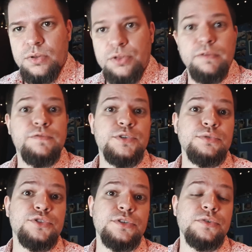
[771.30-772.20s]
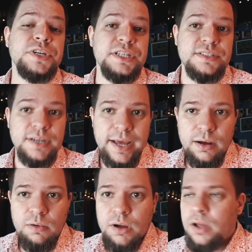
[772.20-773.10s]
"The future is
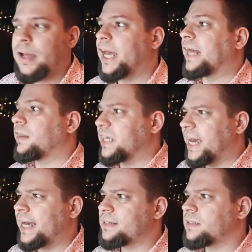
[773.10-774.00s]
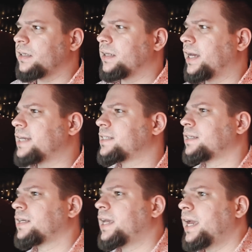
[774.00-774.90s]
now," and the S in
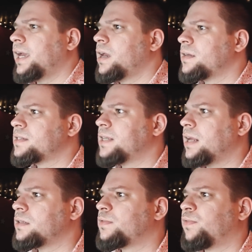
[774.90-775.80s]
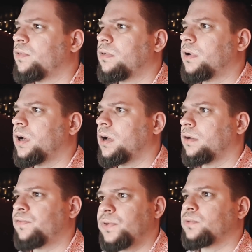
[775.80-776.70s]
SNK stands for
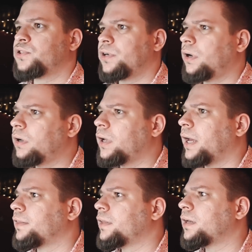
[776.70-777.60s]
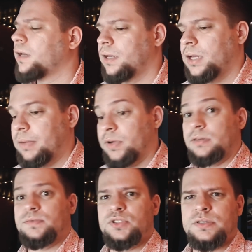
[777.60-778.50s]
future, I think. I'm
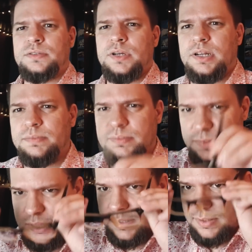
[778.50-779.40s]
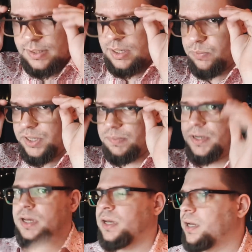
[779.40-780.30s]
gonna just, I got
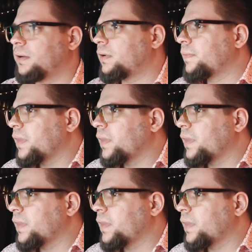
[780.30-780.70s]
Wikipedia here.